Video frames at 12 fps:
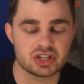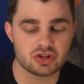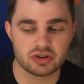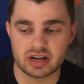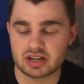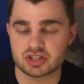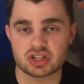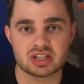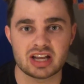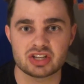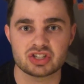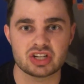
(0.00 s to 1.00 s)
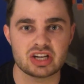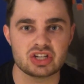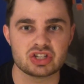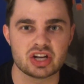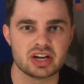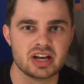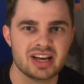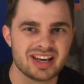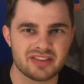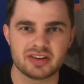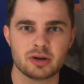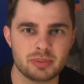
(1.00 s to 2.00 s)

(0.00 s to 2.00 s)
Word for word: scored against us last season, and I think